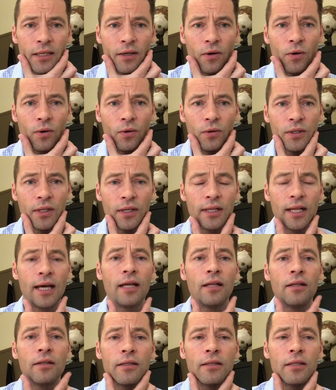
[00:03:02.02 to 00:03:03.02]
sling
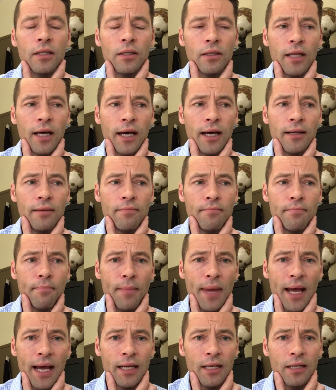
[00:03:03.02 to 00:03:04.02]
holding that
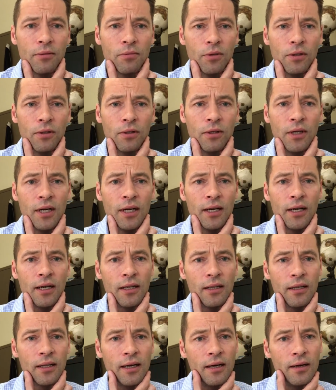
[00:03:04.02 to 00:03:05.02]
mandible,
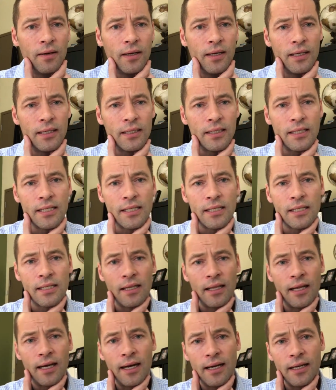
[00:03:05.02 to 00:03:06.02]
allowing it to
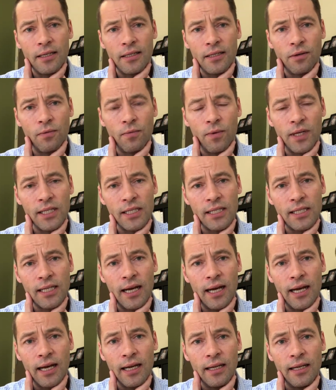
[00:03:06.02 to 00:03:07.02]
slide to one
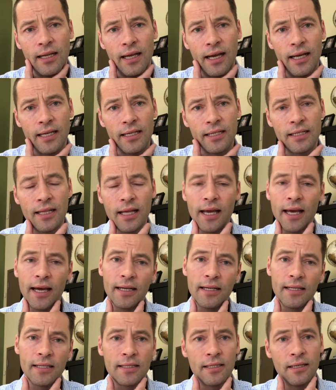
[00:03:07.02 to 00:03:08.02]
side as the
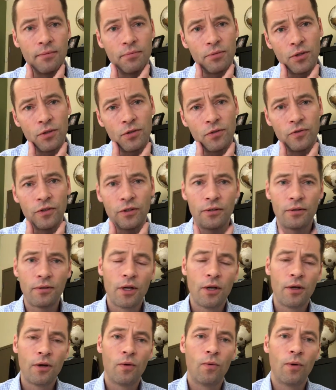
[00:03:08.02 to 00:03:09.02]
head is tipped
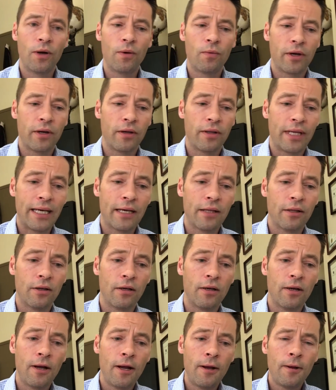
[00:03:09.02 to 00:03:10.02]
over, one way or the
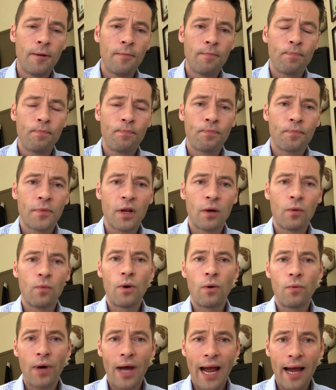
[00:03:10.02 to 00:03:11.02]
other.
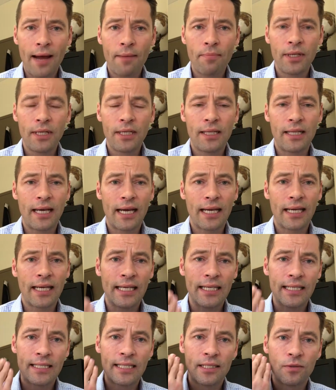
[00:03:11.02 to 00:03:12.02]
What will happen in
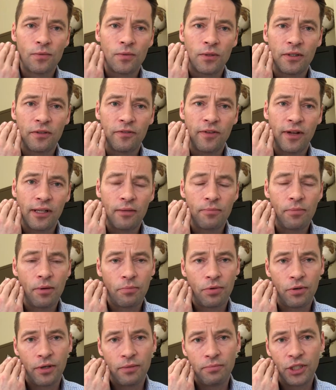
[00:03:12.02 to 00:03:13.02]
that case is we'll
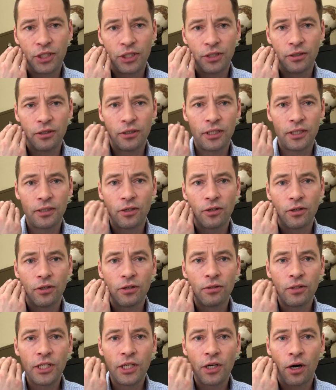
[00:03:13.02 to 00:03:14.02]
develop a prematurity,
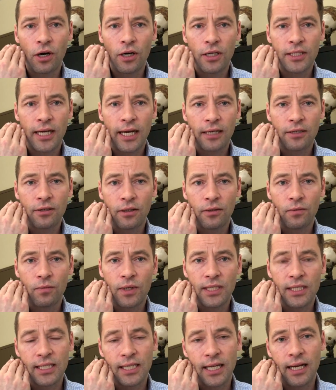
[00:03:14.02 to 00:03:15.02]
early contact
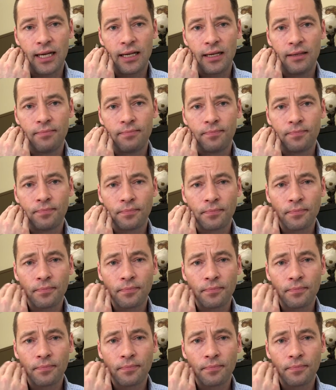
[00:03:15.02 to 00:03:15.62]
on one side.